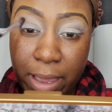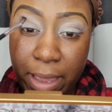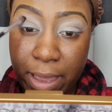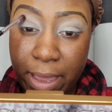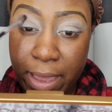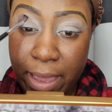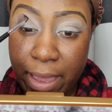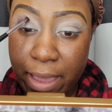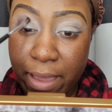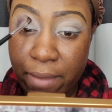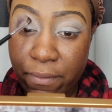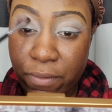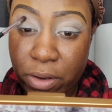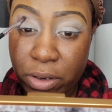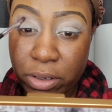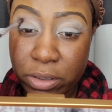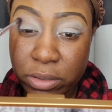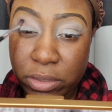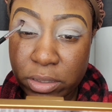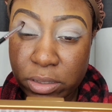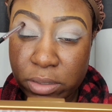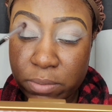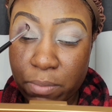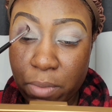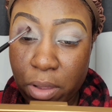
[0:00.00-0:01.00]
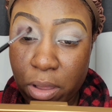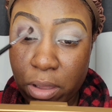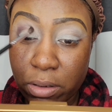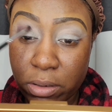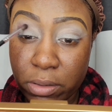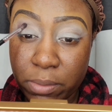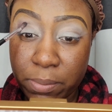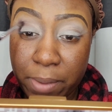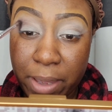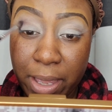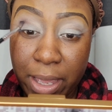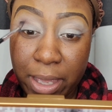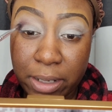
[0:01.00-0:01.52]
I have her
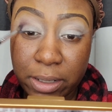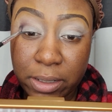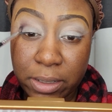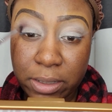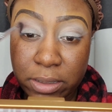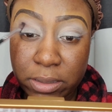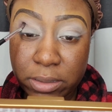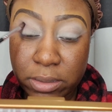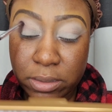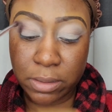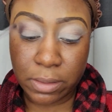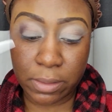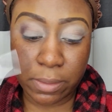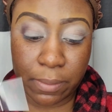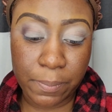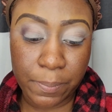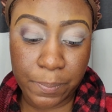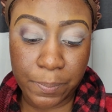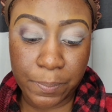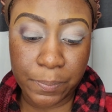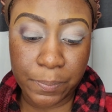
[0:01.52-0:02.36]
smaller palettes.